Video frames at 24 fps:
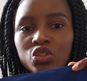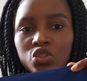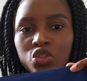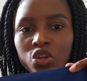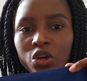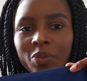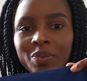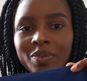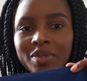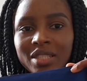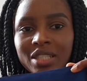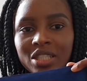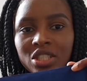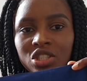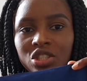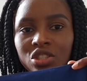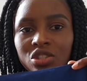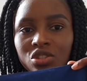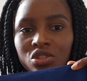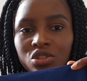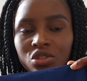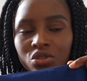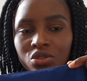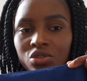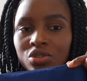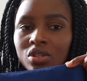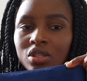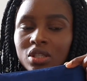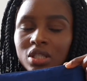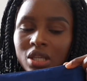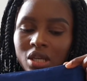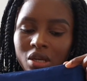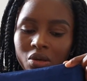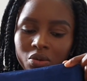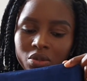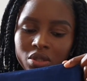Top stitching shows
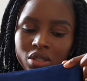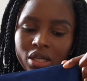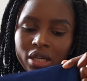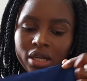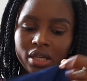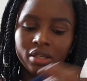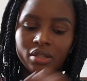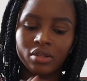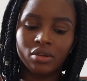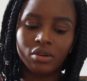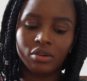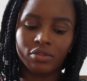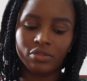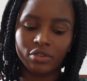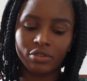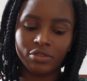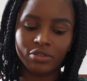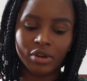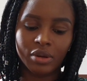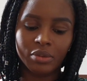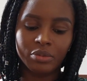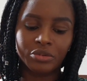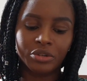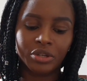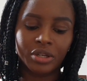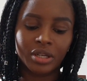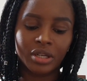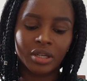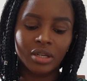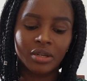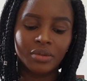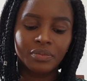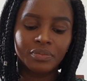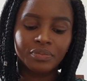on the outside of the fabric.